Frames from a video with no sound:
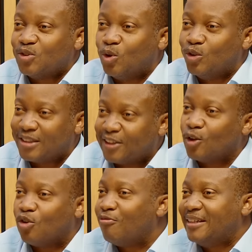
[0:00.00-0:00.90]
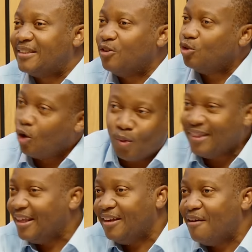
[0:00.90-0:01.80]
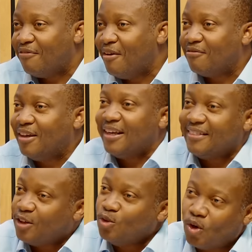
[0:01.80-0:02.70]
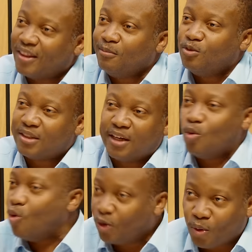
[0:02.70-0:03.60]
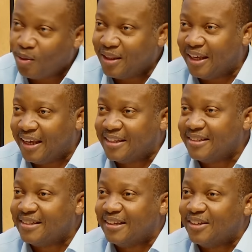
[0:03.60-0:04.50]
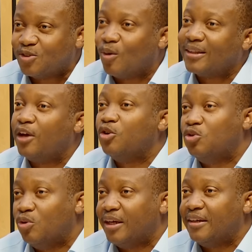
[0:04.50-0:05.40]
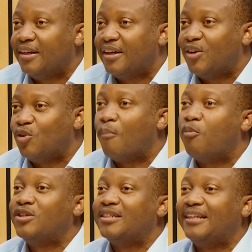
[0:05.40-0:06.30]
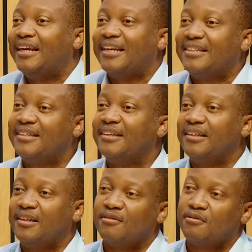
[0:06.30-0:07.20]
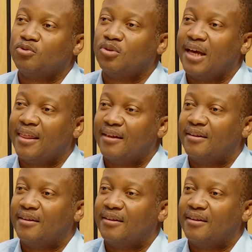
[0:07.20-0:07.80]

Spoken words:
So you started off by saying you don't want the EFF. Then you got them to say, we won't work with the ANC. So what are you doing? You are pushing the ANC and the EFF together.